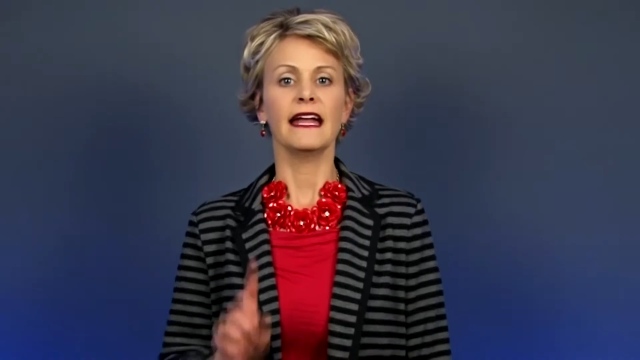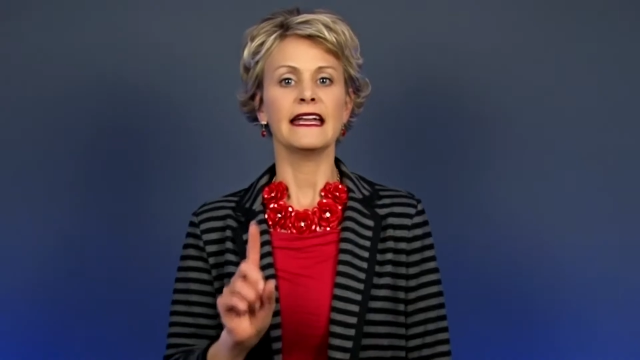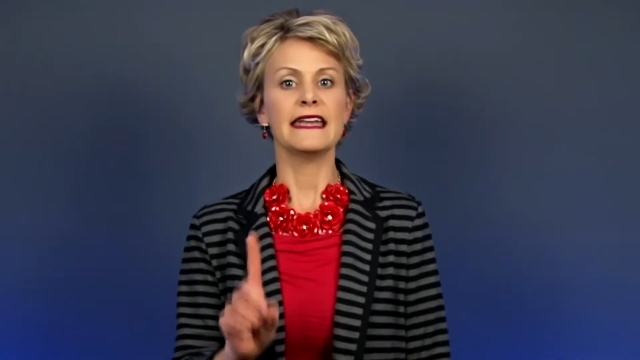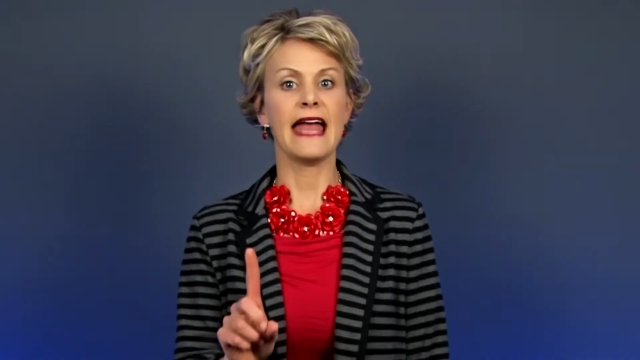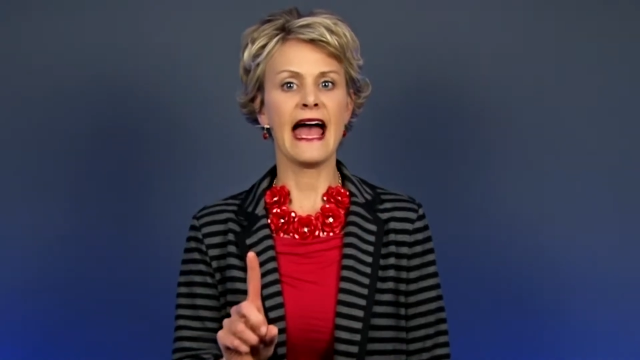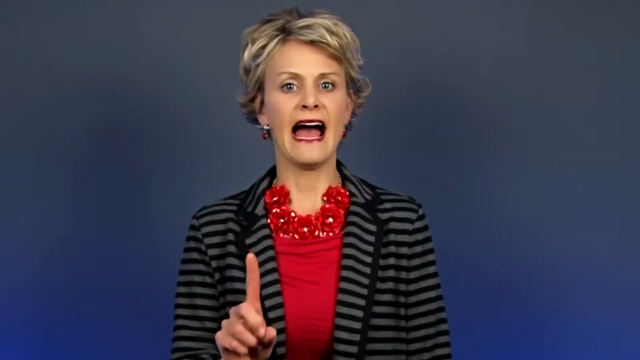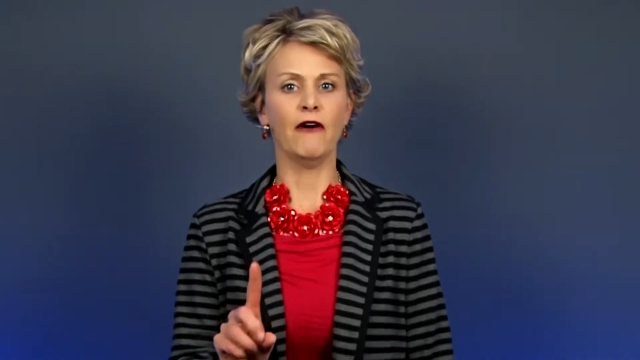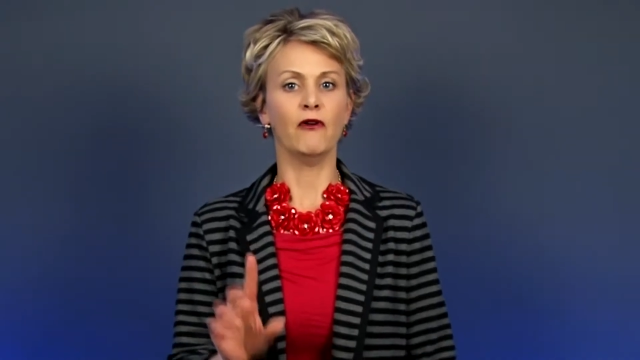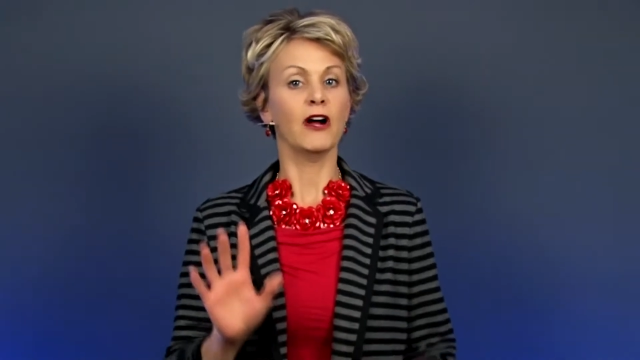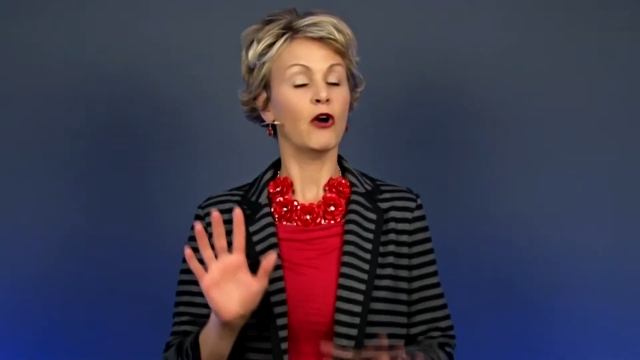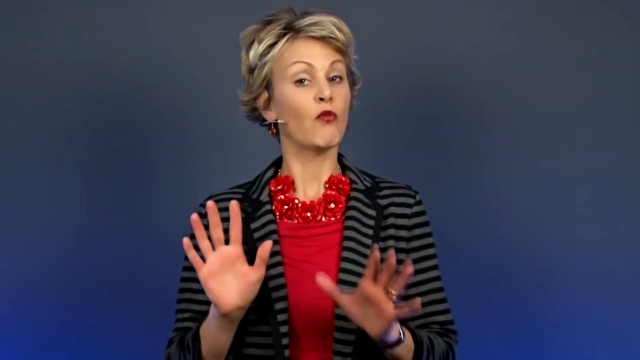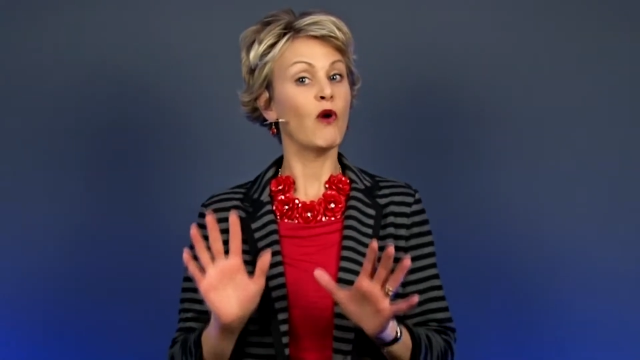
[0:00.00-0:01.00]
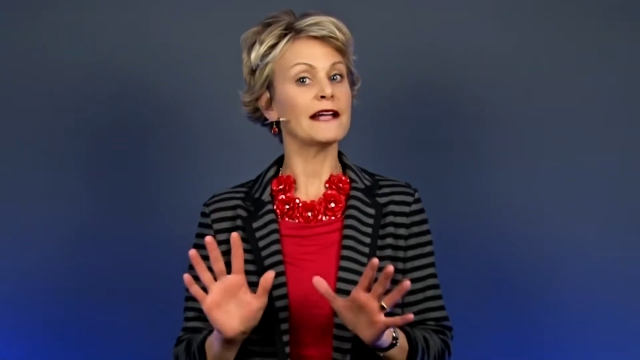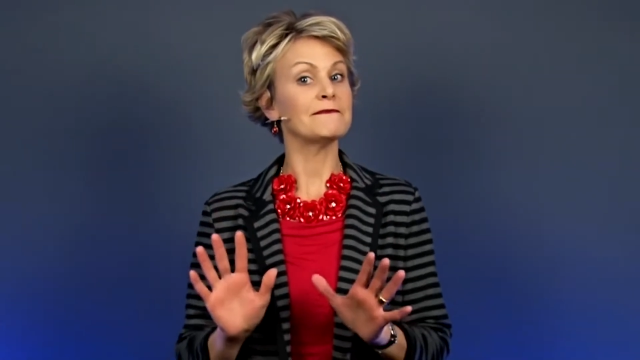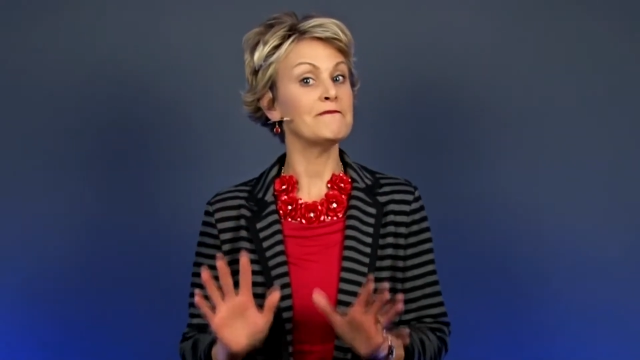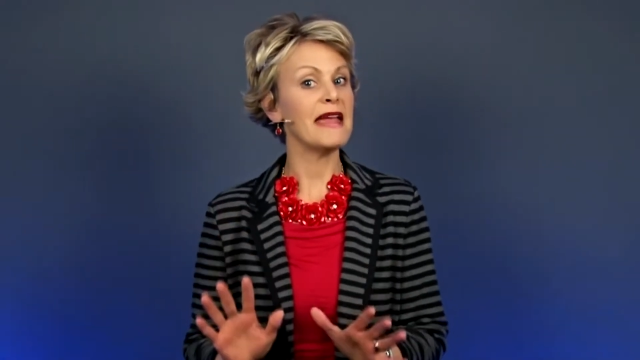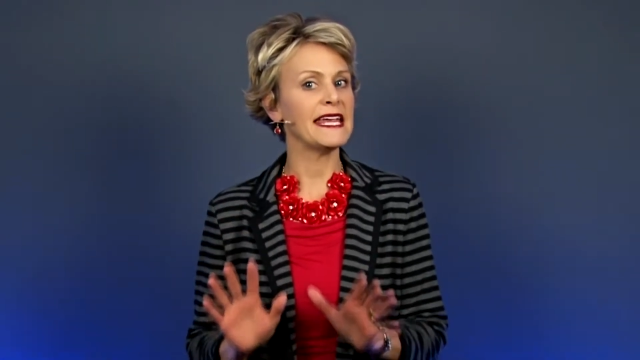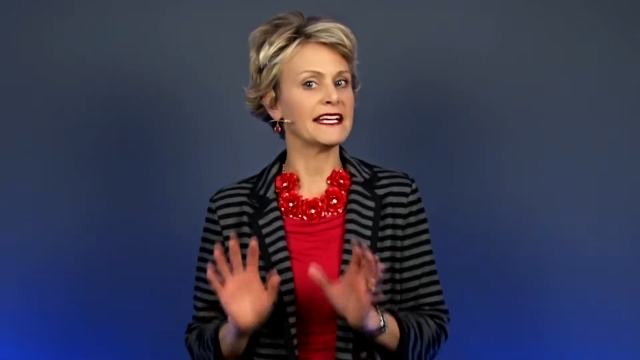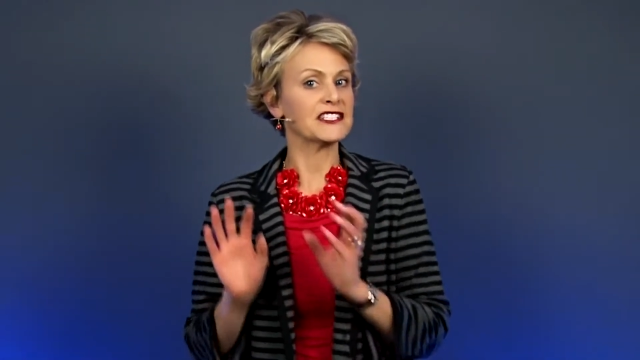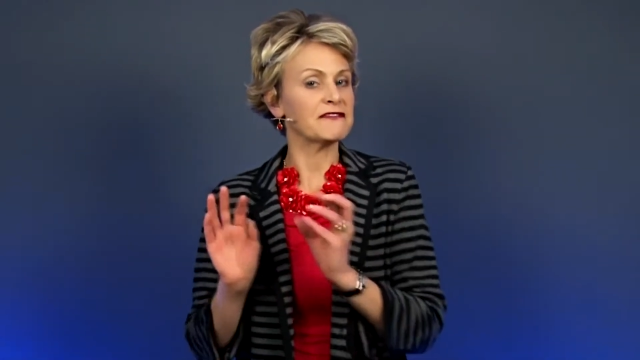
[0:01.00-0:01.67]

Now, what makes